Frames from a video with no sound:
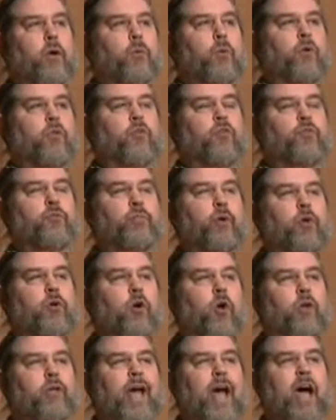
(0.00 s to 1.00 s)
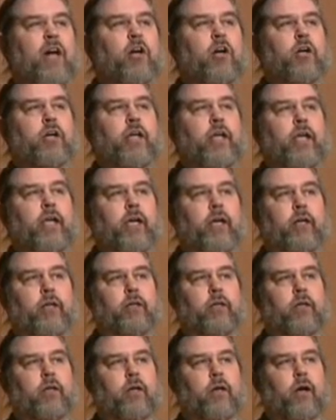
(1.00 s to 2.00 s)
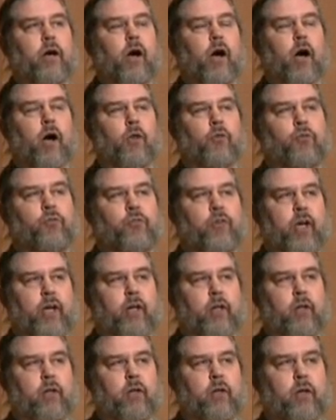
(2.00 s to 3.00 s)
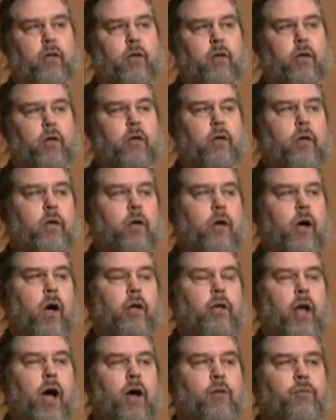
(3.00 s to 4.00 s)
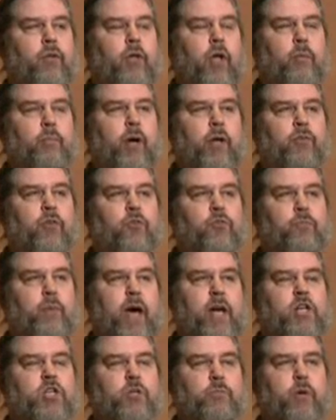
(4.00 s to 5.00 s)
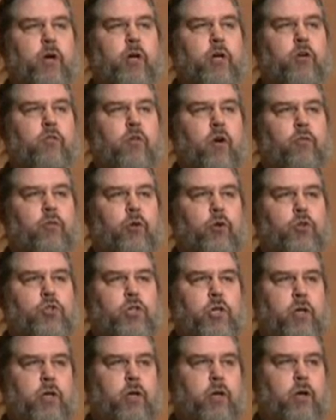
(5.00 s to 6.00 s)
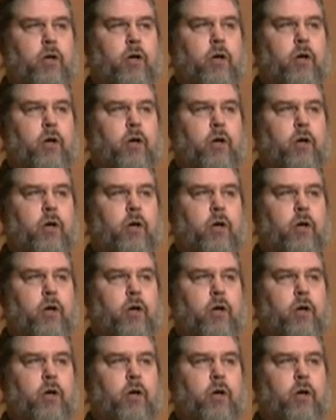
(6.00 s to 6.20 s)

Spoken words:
where there's a book called Anarchia on sale, a novel about the Spanish-American Revolution?